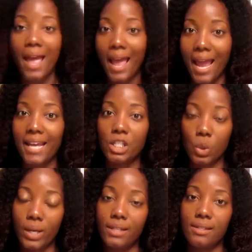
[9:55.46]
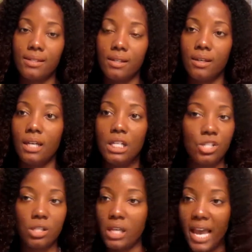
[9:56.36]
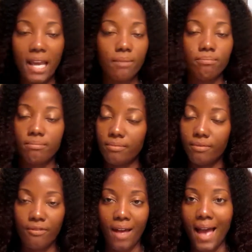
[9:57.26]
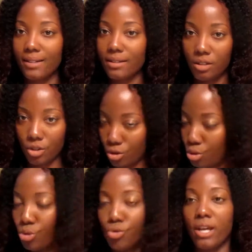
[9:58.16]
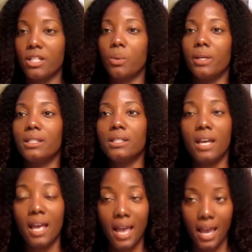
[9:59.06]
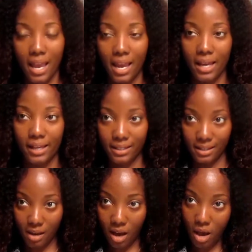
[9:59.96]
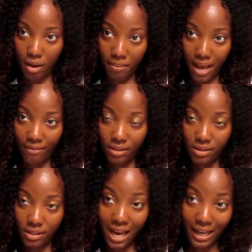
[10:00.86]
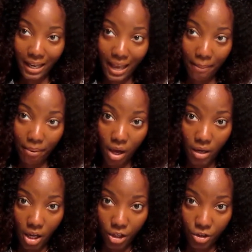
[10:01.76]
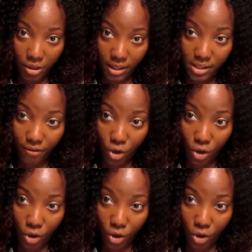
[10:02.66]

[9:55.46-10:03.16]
8 twists, just 8 fat 2-strand twists. And I have a stocking cap on under this, of